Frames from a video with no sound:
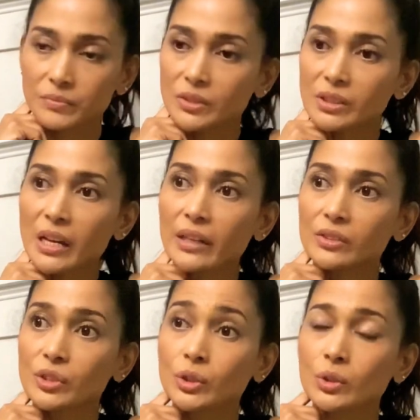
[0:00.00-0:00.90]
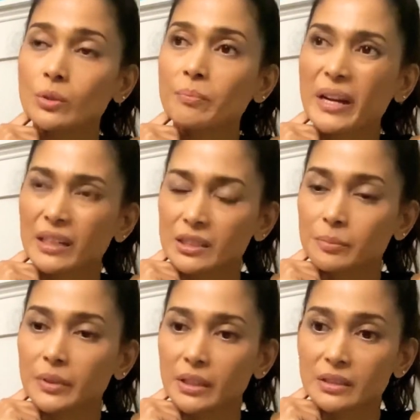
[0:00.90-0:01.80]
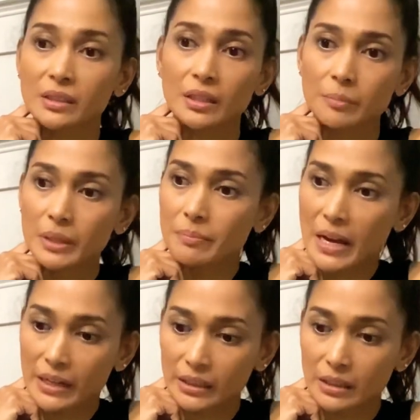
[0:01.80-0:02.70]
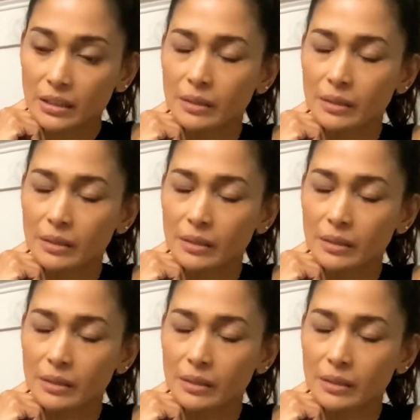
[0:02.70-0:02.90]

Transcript: size 2 pants, but it's gonna be baggy.